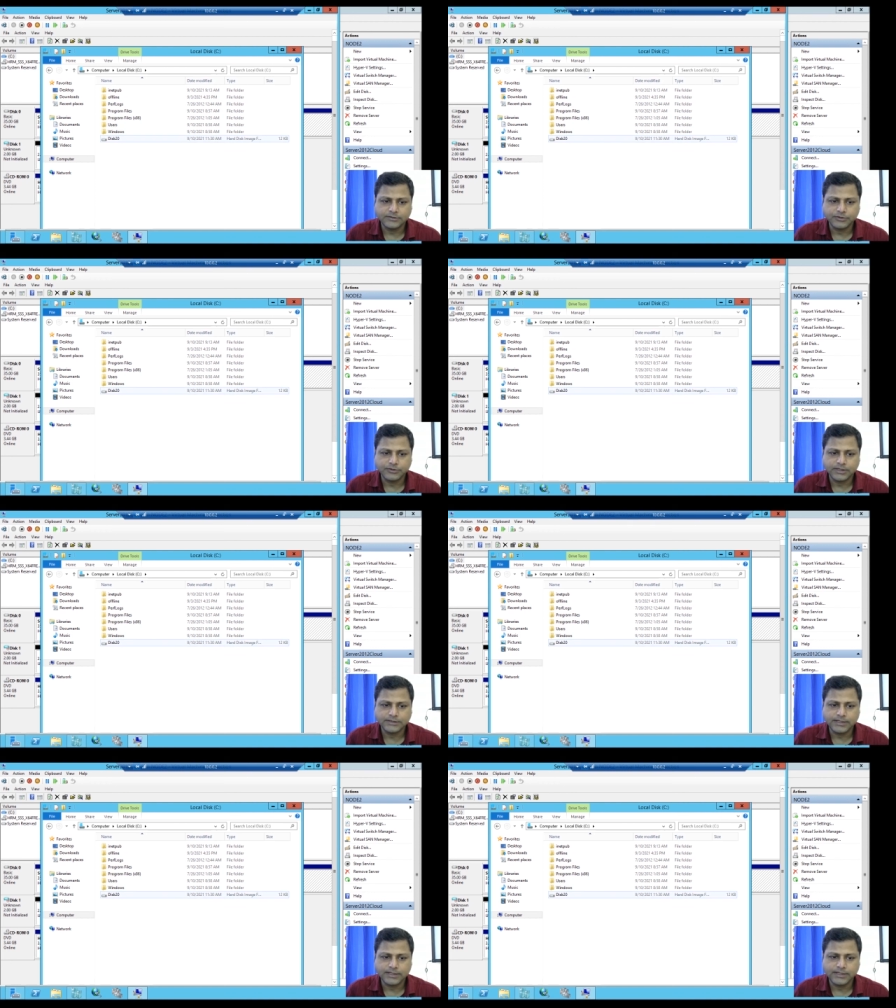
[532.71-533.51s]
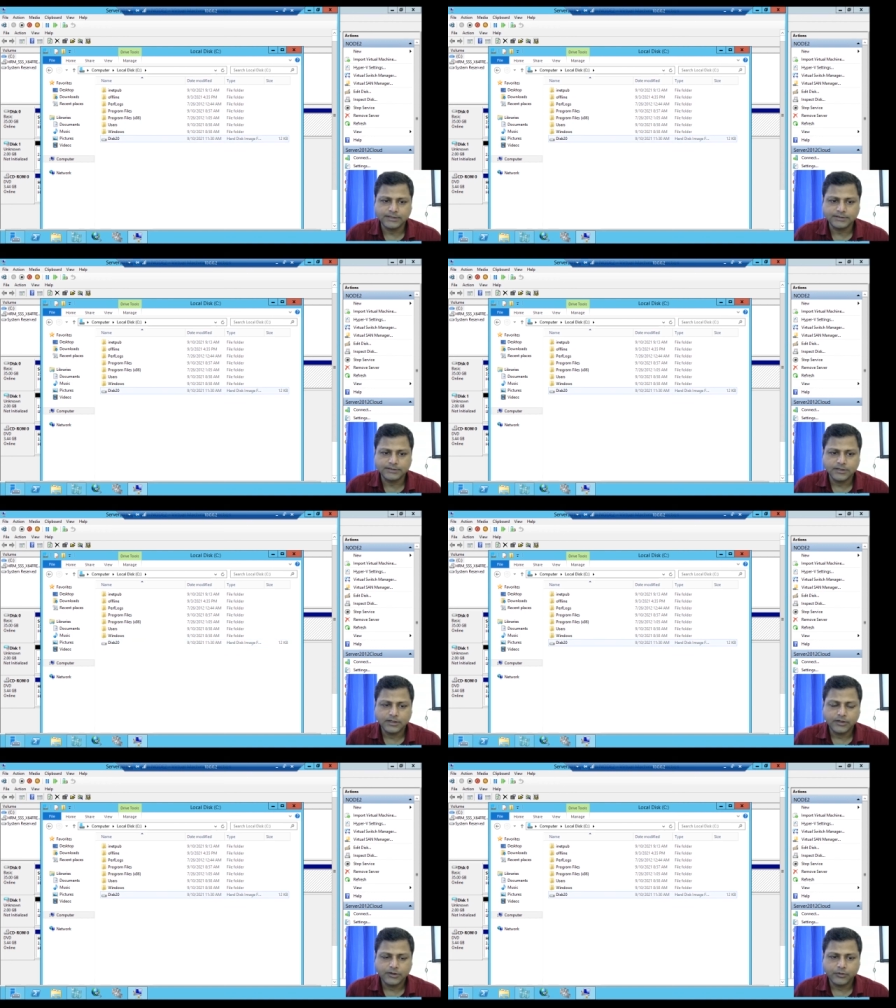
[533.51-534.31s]
So you can see that disk
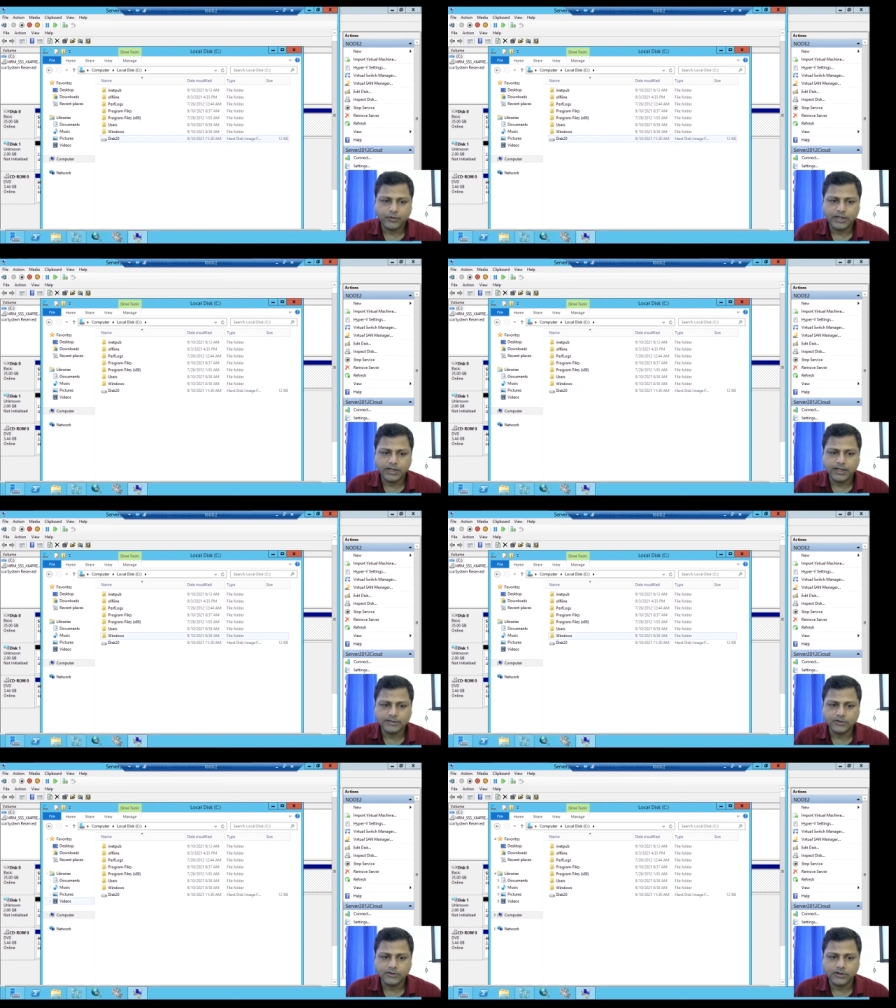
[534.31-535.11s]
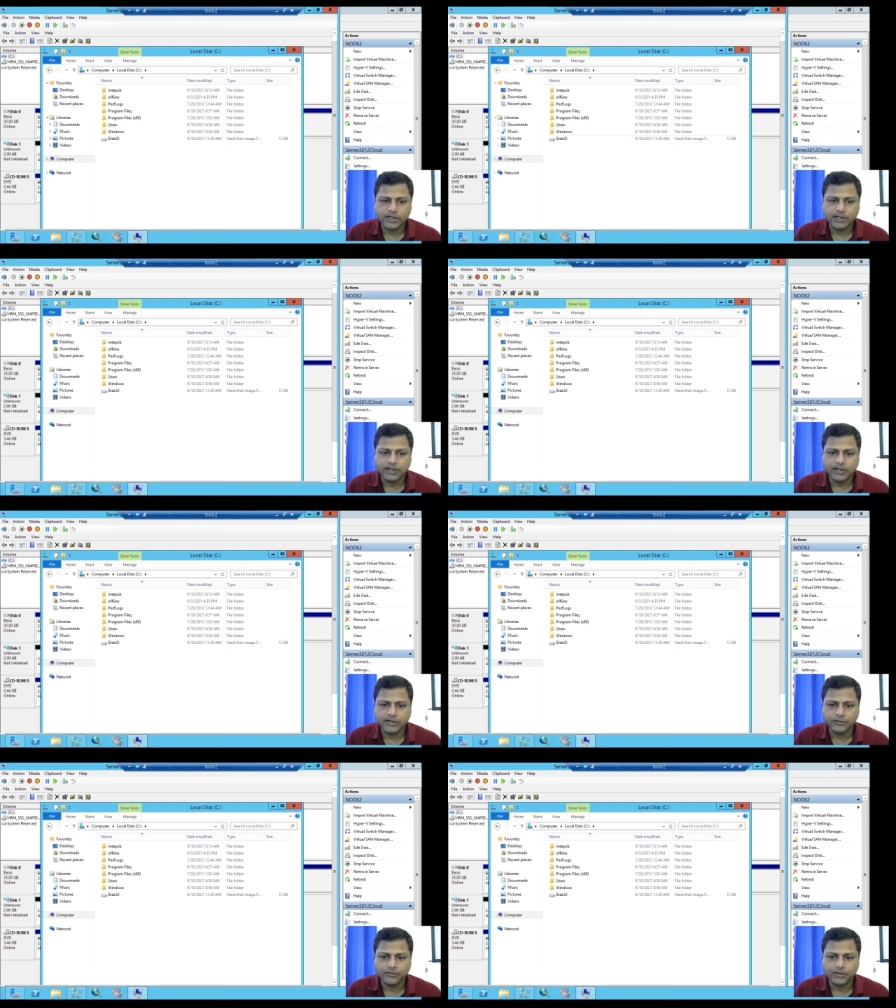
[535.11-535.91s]
20 has already
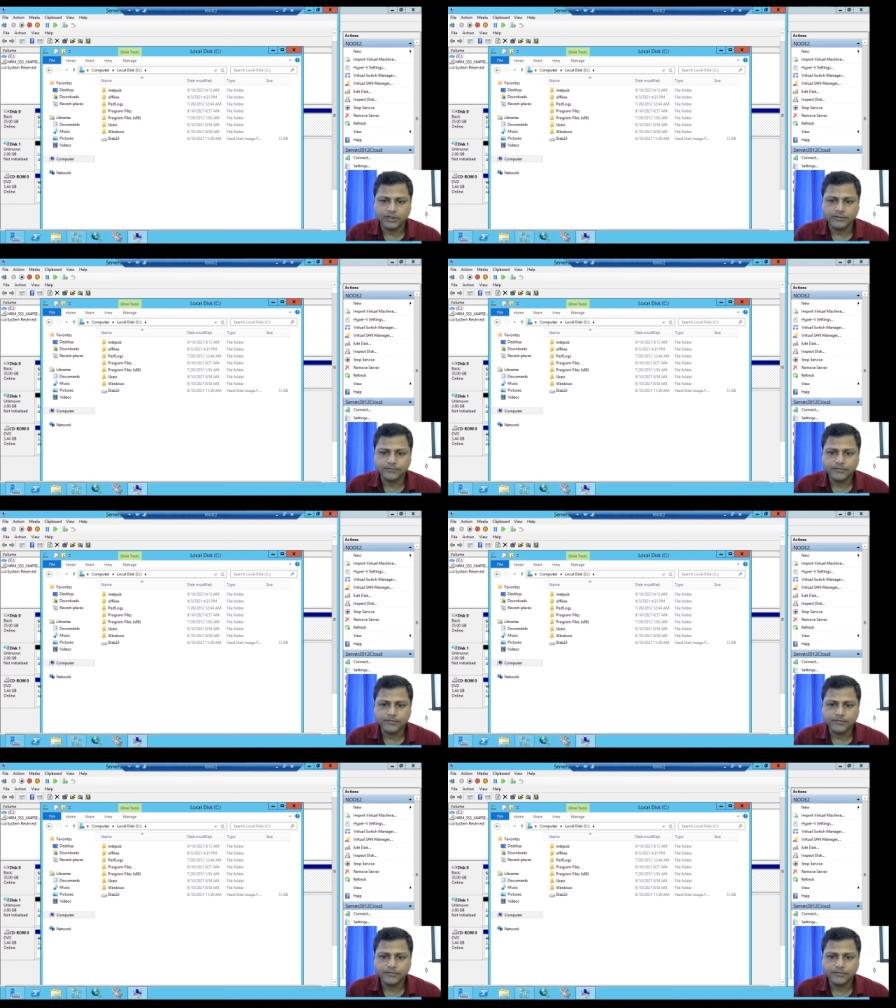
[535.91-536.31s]
created over here.